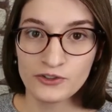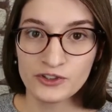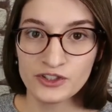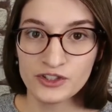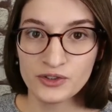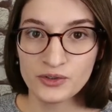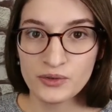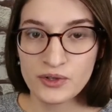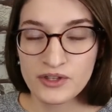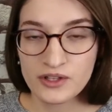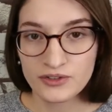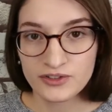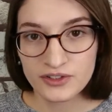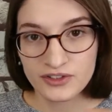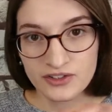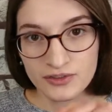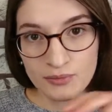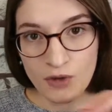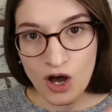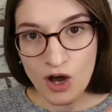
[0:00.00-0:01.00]
for you and there's
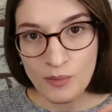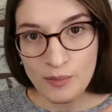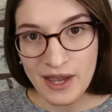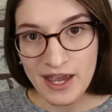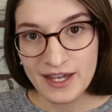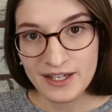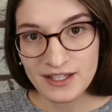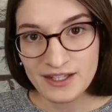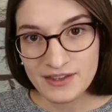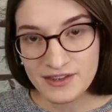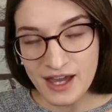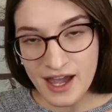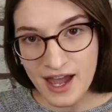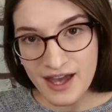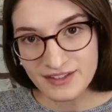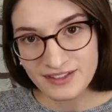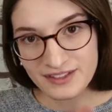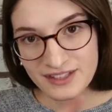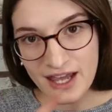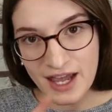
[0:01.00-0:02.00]
a small baggie that
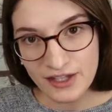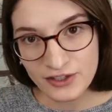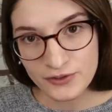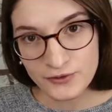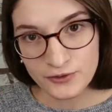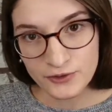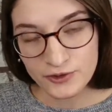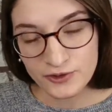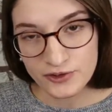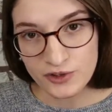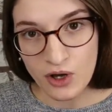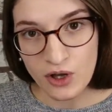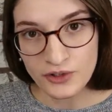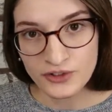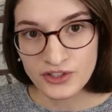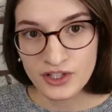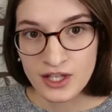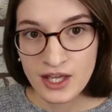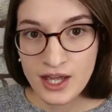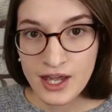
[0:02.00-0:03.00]
has an S for
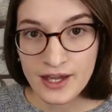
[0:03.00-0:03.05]
salt